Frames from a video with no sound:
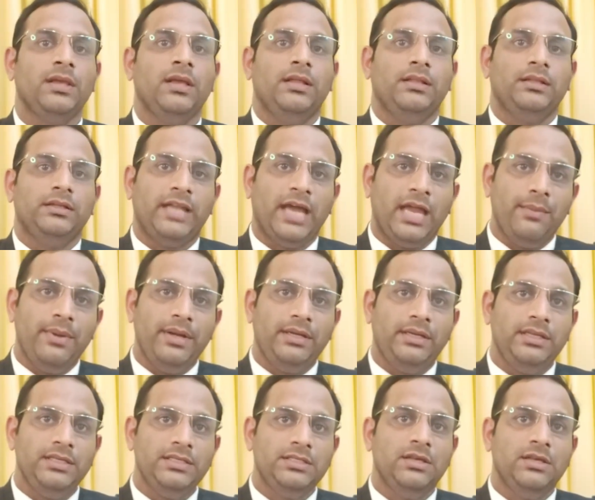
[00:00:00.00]

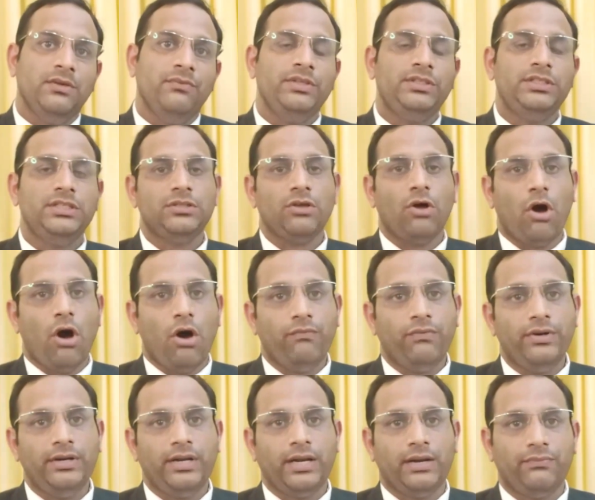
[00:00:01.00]
Diabetes, which is often
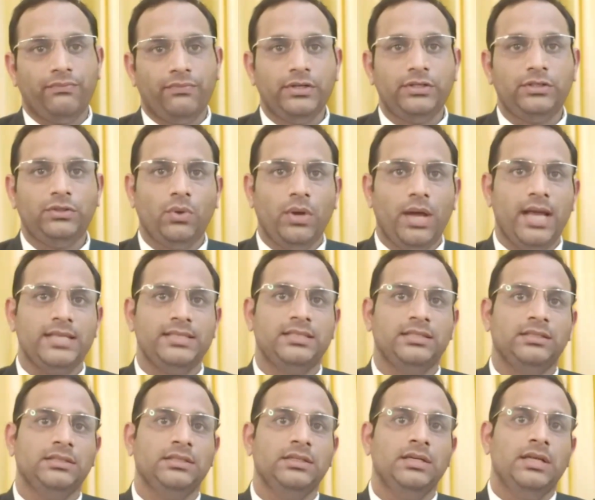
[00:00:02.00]
referred to as a
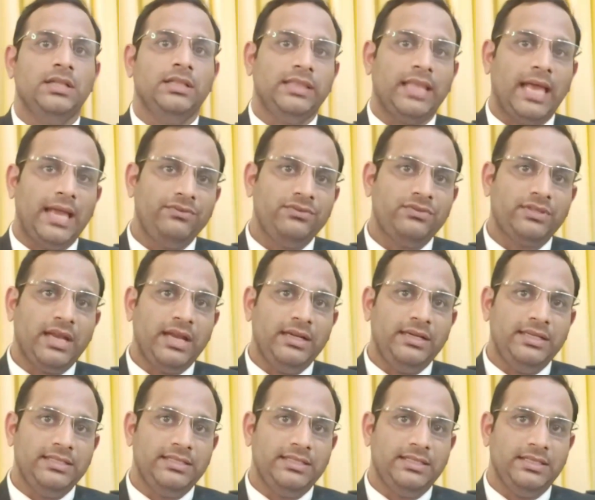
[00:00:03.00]
lifestyle
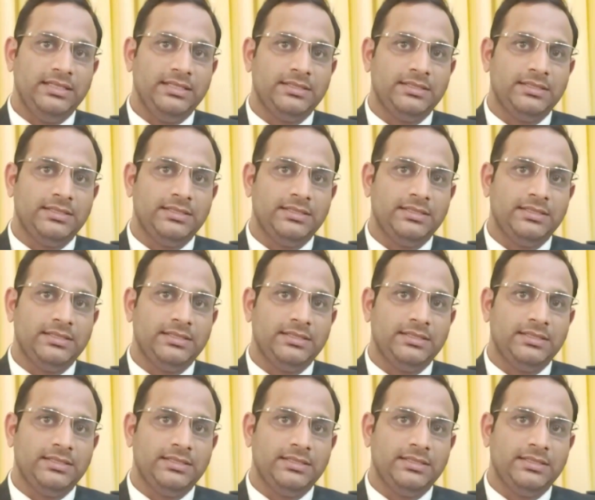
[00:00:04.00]
disease,